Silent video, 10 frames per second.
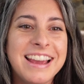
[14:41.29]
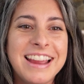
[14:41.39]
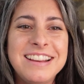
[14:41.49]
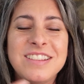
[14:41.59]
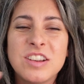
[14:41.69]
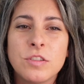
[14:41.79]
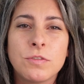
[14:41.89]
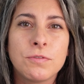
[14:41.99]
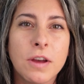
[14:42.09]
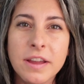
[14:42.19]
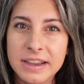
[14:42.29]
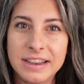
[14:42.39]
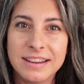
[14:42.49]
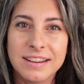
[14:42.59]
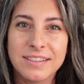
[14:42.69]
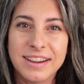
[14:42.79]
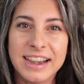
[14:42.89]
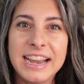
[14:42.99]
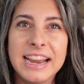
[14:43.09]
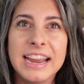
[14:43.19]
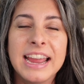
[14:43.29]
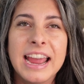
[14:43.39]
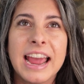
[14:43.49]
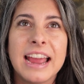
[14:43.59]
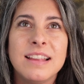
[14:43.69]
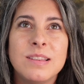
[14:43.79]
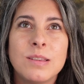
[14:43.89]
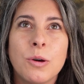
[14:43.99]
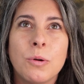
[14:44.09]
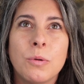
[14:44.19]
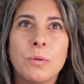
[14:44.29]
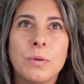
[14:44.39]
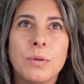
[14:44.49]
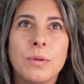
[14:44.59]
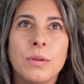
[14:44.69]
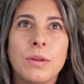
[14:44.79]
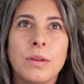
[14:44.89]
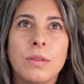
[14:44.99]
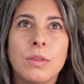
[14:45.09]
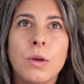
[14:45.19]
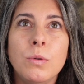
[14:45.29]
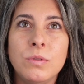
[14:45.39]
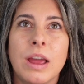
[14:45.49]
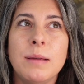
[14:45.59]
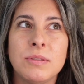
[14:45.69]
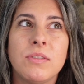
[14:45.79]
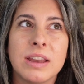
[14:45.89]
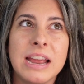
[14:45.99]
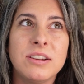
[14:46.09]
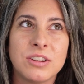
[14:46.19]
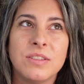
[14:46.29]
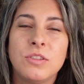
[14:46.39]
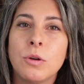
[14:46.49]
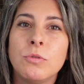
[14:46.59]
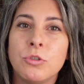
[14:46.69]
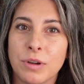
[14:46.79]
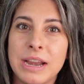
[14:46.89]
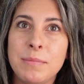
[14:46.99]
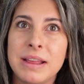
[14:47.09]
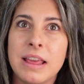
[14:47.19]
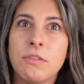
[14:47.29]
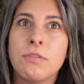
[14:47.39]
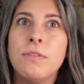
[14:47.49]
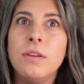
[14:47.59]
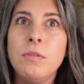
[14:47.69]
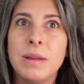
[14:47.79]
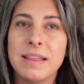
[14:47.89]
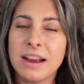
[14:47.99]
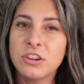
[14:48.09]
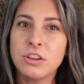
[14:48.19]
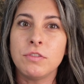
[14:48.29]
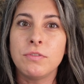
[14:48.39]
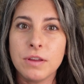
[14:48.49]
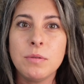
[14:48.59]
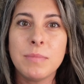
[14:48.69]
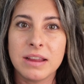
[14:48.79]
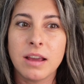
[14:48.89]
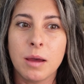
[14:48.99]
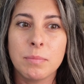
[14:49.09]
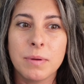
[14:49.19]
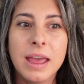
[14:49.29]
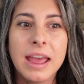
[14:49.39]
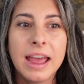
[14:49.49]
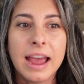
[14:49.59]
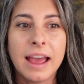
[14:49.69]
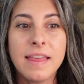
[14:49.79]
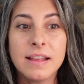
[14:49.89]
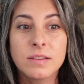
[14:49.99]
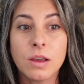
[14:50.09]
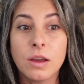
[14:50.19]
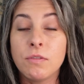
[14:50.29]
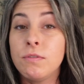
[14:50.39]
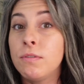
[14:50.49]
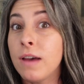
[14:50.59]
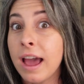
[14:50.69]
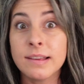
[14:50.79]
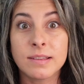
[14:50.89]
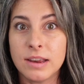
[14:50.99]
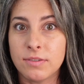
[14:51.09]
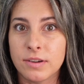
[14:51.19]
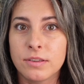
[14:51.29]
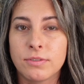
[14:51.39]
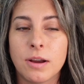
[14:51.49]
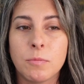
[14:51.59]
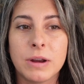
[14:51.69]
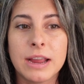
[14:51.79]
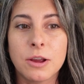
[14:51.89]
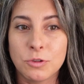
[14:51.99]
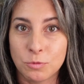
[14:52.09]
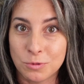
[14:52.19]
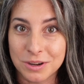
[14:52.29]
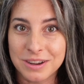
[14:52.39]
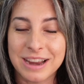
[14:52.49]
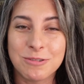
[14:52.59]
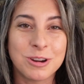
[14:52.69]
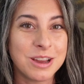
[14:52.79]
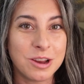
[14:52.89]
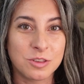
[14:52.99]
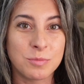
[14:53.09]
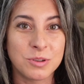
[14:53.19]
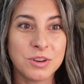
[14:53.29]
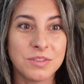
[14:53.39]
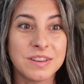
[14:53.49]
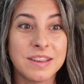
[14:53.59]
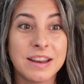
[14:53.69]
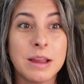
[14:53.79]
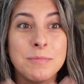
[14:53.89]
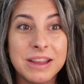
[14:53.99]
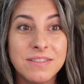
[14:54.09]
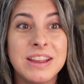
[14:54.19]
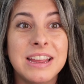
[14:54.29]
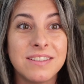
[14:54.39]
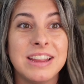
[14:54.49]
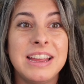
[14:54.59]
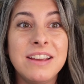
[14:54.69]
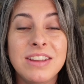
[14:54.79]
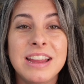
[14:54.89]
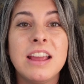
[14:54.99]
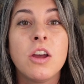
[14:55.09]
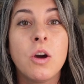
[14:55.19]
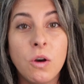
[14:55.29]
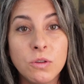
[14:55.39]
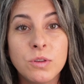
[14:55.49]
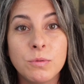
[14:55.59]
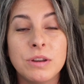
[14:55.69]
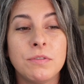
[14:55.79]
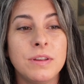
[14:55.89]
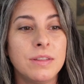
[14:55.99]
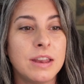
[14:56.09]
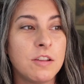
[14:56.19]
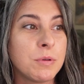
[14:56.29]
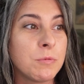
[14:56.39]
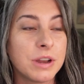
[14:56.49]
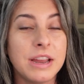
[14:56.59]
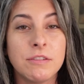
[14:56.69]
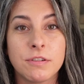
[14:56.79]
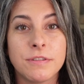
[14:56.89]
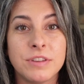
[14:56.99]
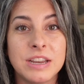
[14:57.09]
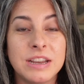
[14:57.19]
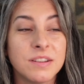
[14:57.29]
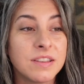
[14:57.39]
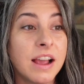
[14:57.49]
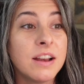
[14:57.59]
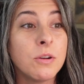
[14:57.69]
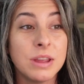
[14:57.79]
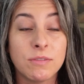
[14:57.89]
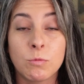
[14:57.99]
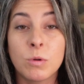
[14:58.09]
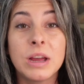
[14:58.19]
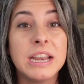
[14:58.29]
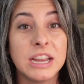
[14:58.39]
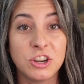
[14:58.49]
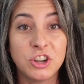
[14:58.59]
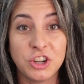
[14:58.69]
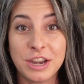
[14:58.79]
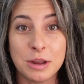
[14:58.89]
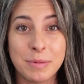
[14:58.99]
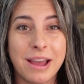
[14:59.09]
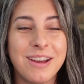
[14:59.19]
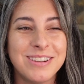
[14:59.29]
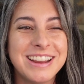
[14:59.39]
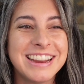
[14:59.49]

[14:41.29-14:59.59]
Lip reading: It's just fun, right? And so those types of connections don't drain me. They fill me. They actually fill my cup. And that's a vast difference from when I go to work and work in customer service and I am giving, also in a field that I've been working in for 15 years that I don't give one shit about.